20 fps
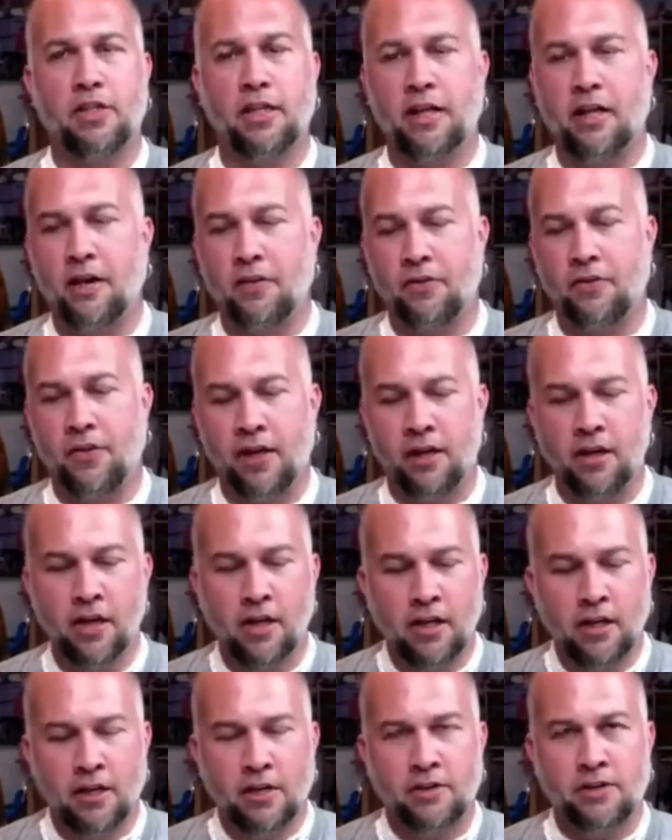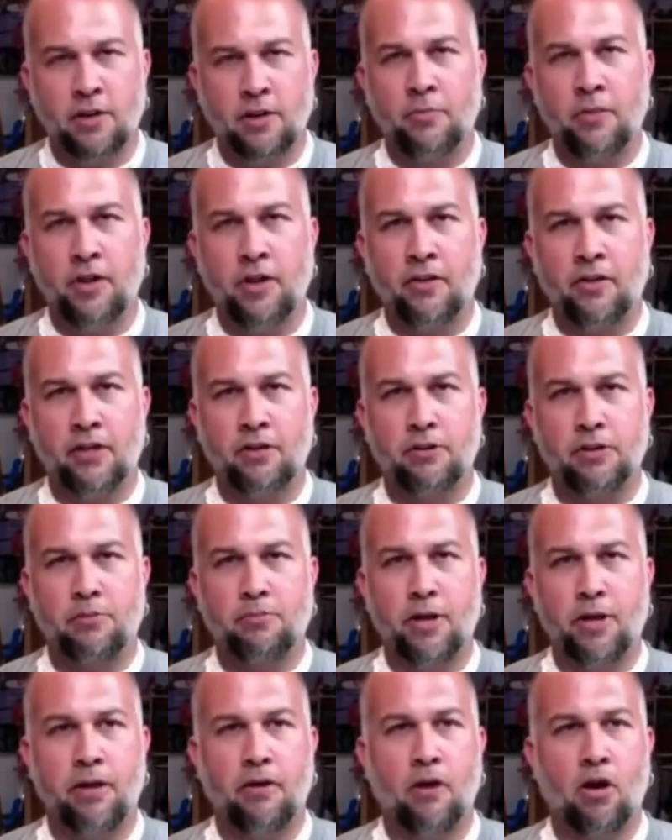And I think something that has
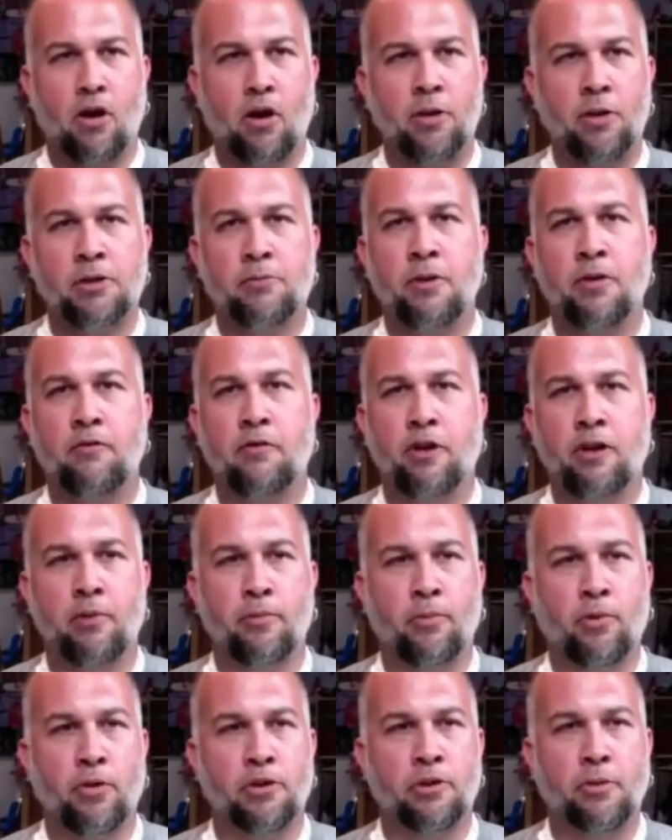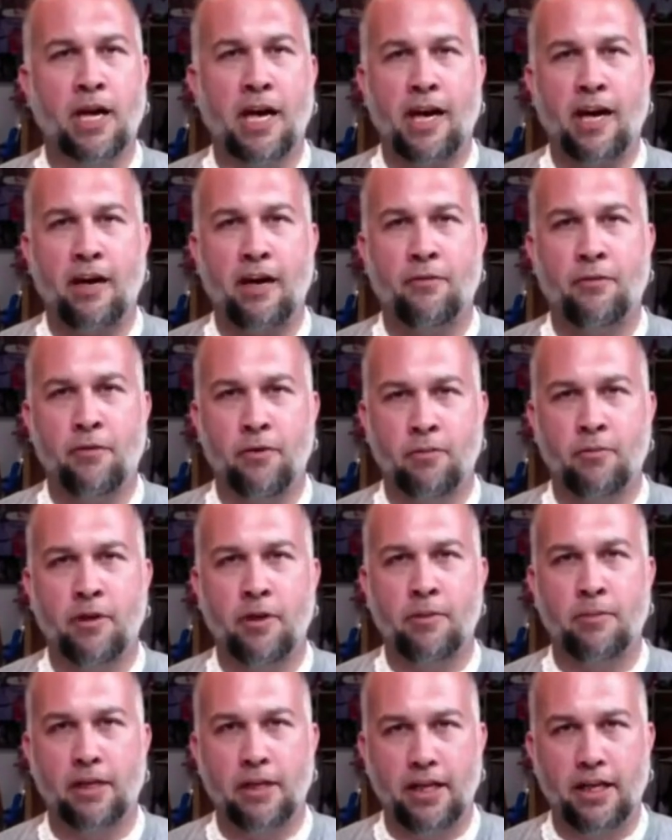always been very important to me, I firmly
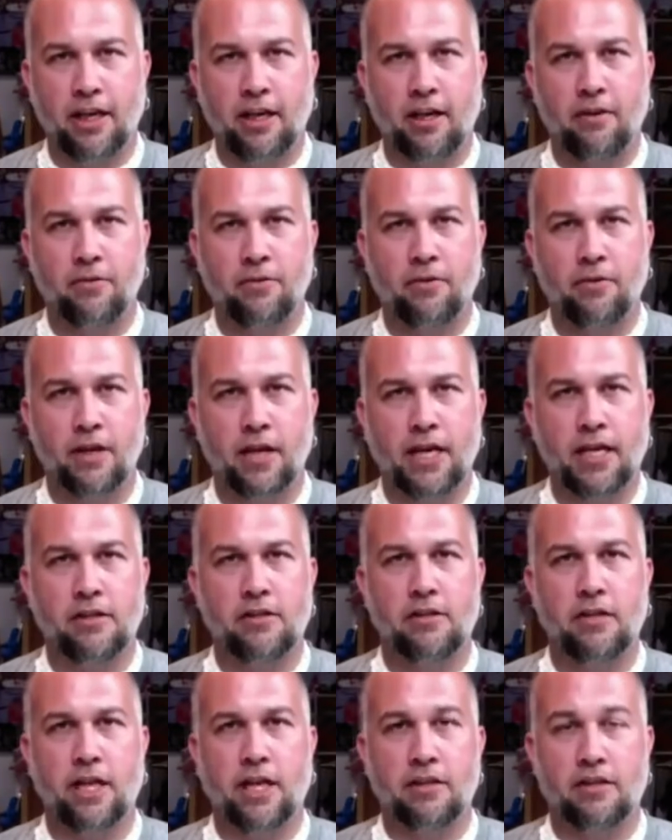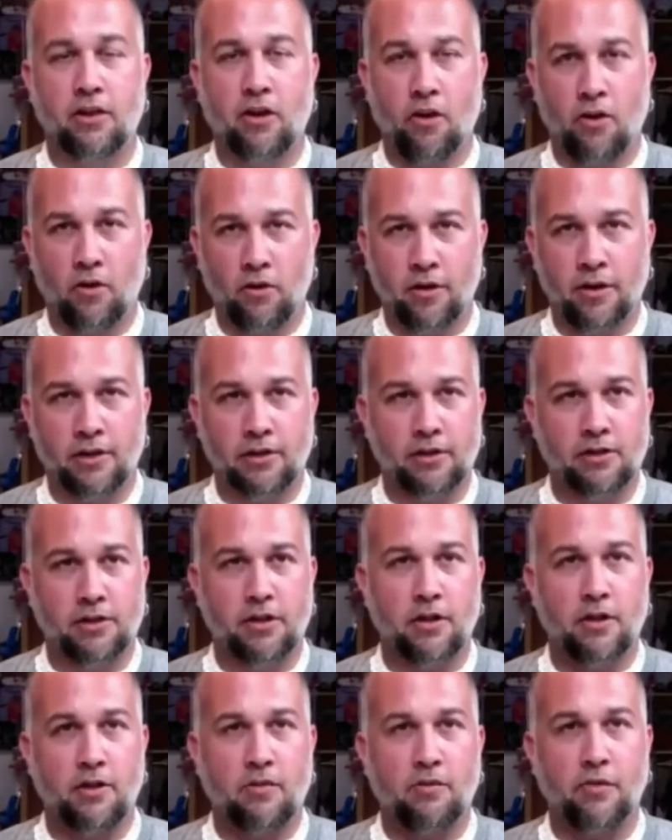believe as an artist
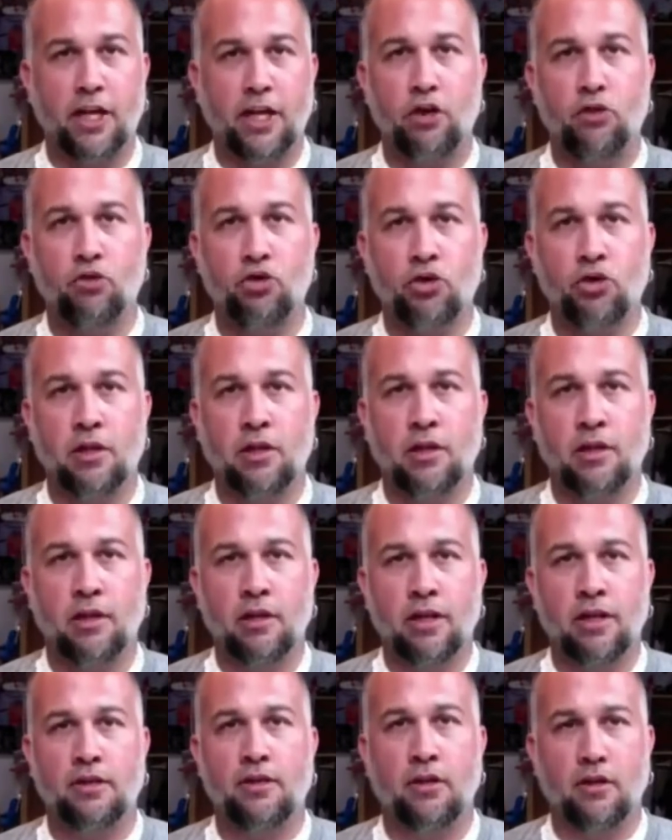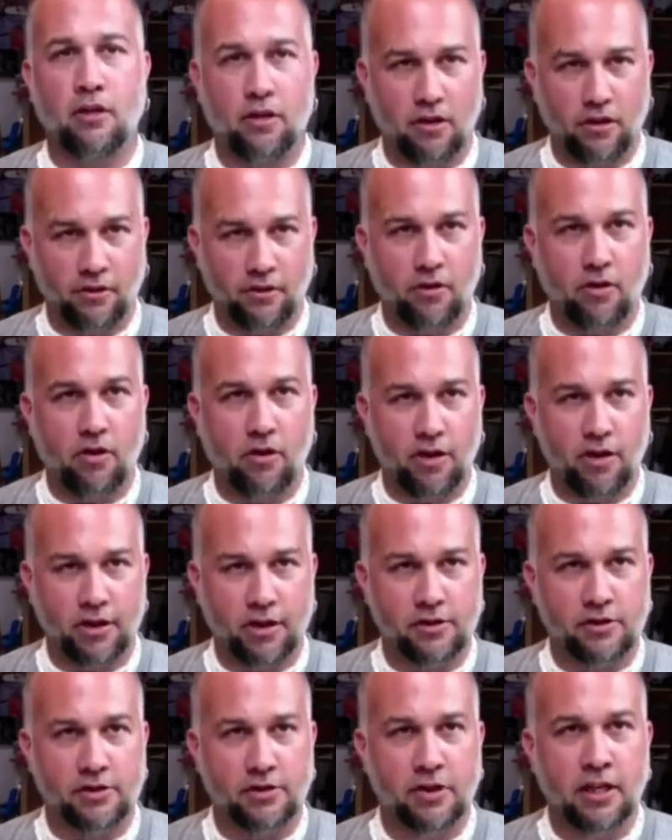that you should collect other
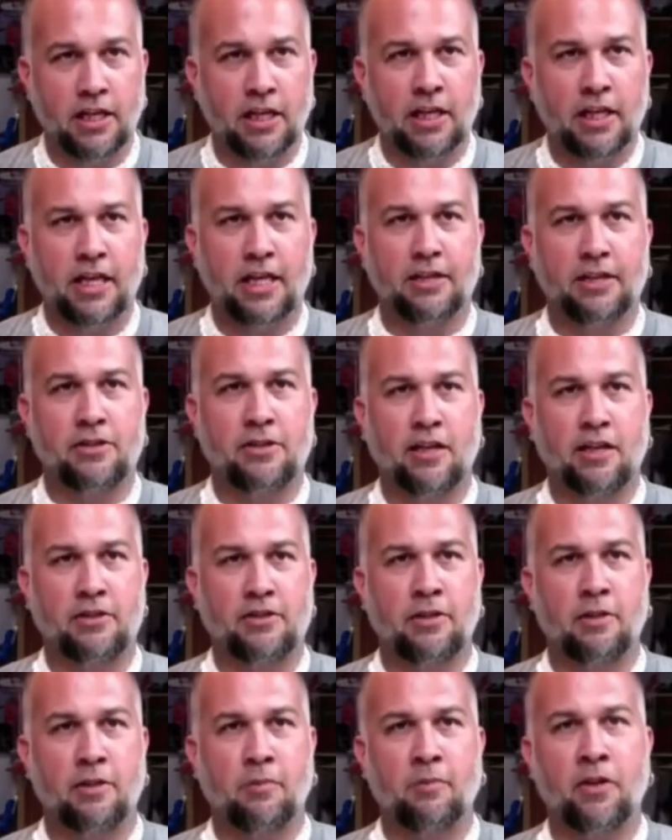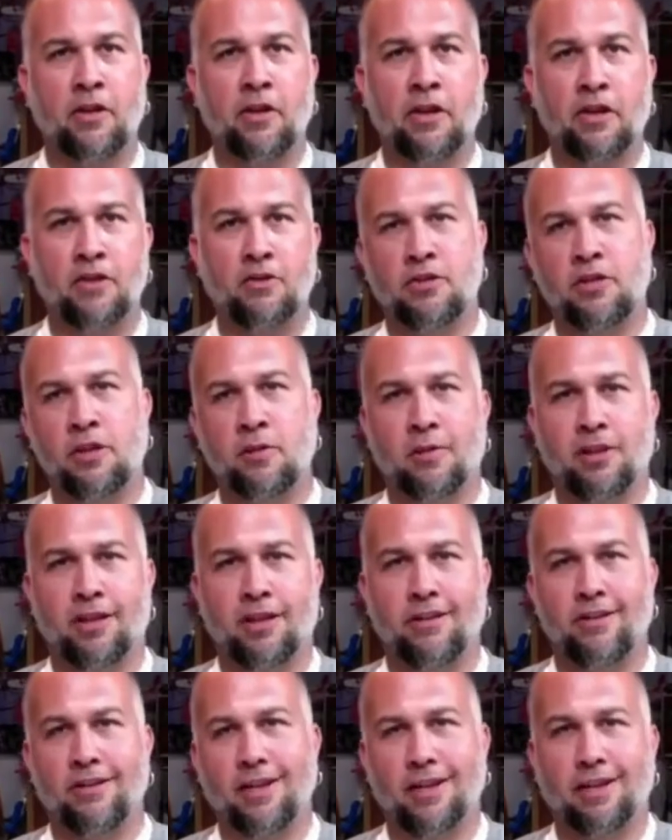artists. It's not something that you see and be
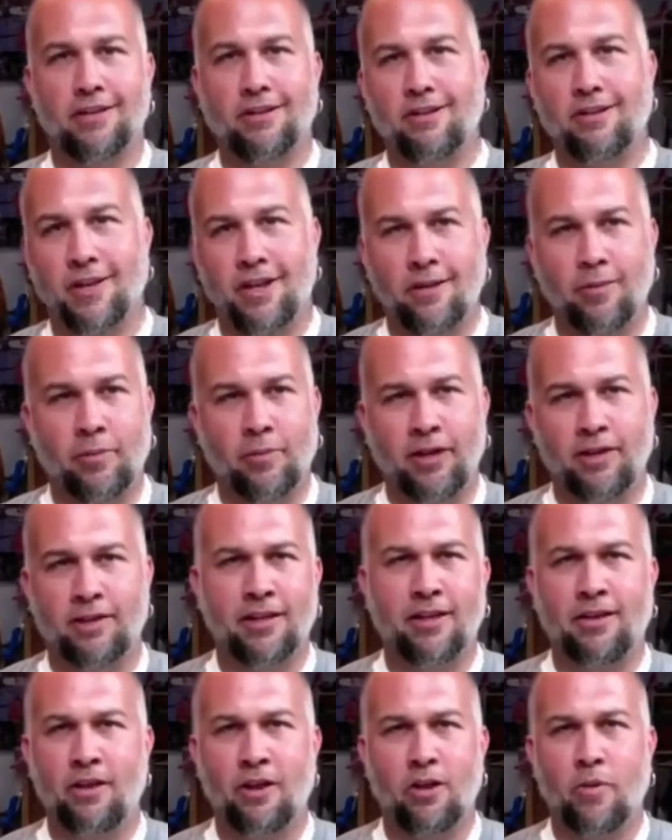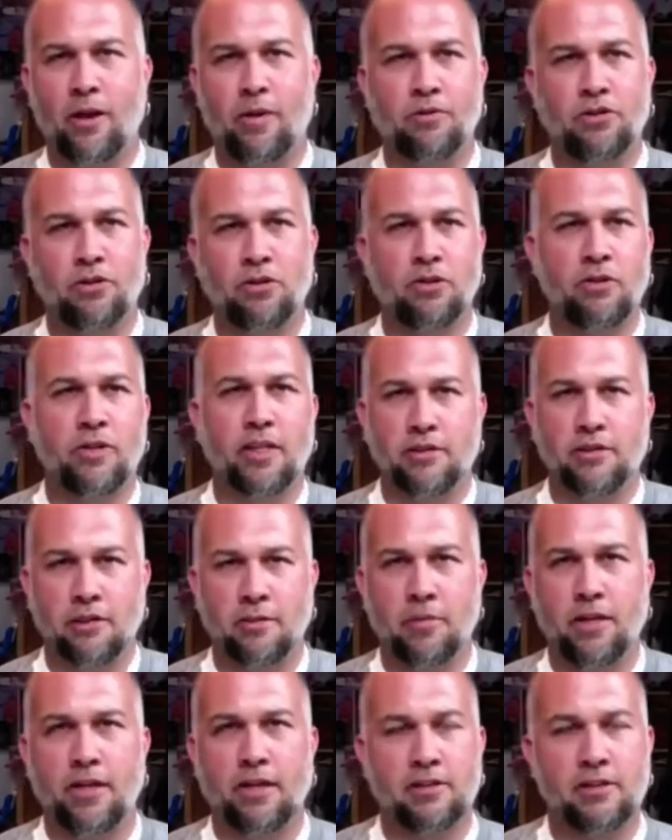like, oh, I could do that and paint that. No, why would you do that?
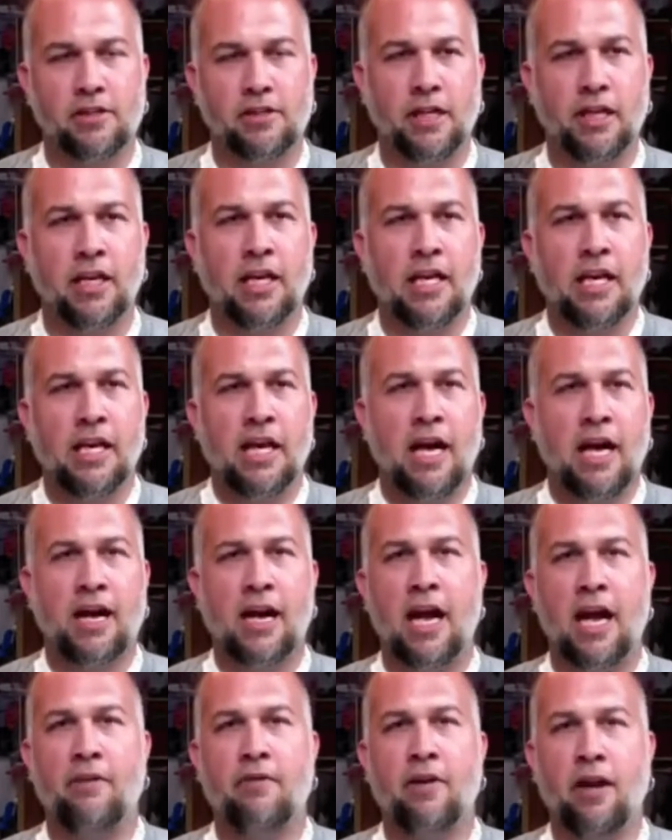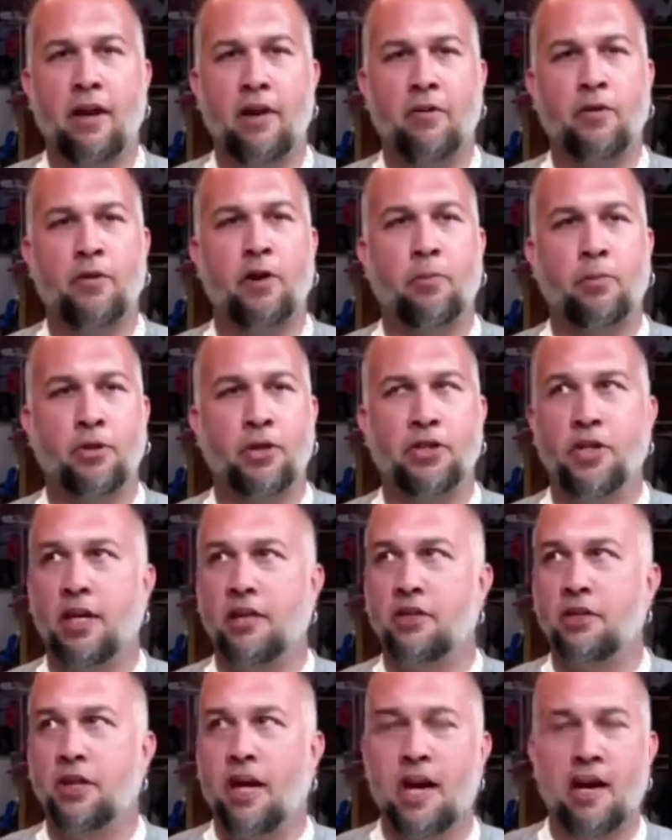Somebody else did. And have a healthy
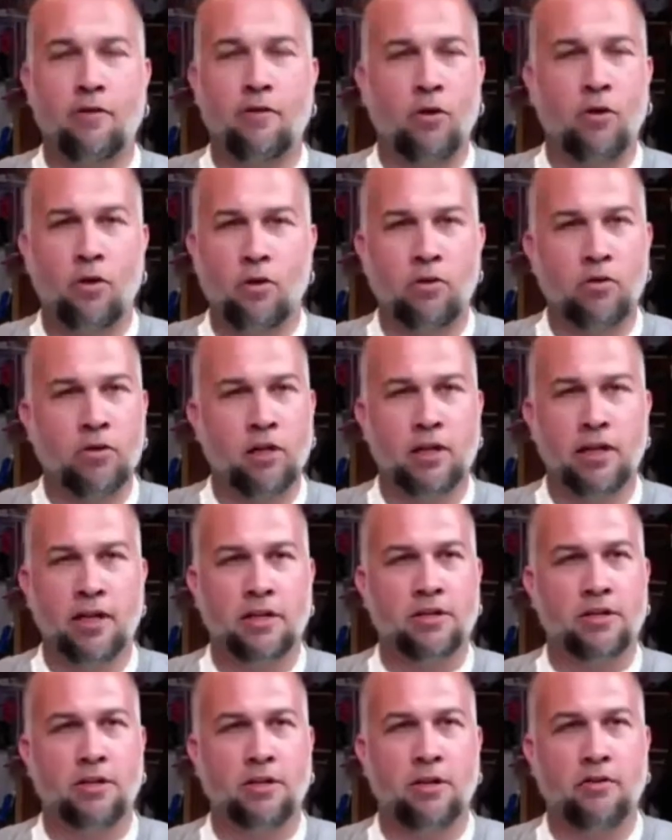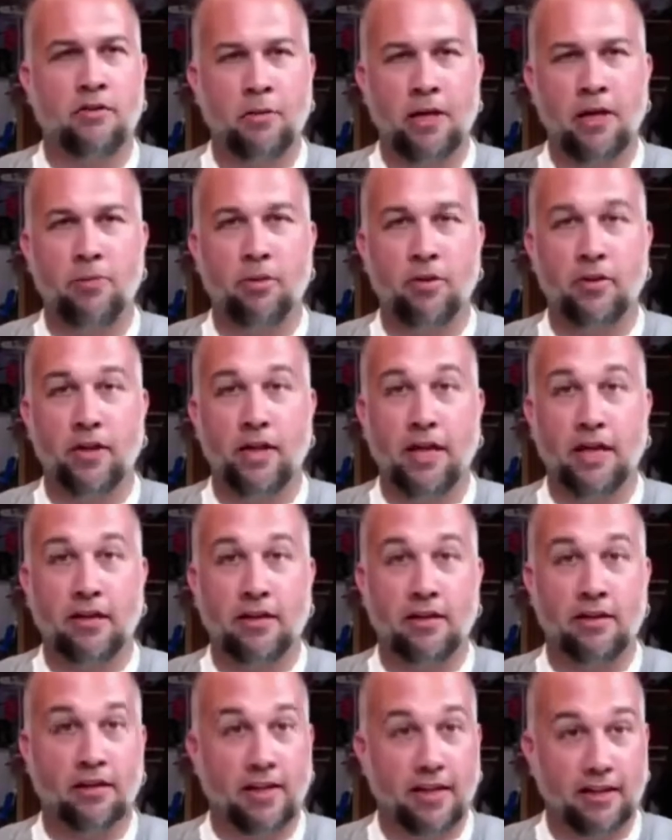appreciation. I have a whole collection of people that I
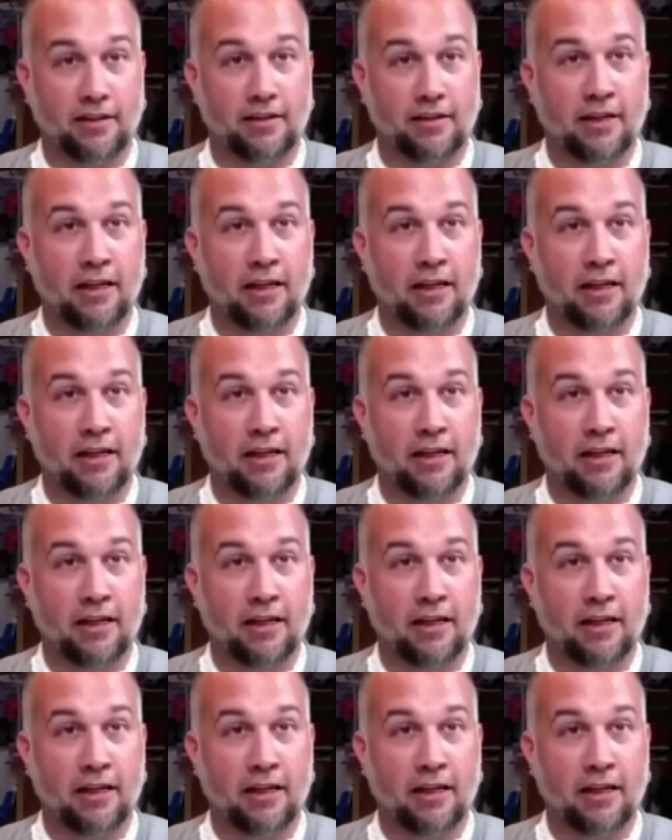collect.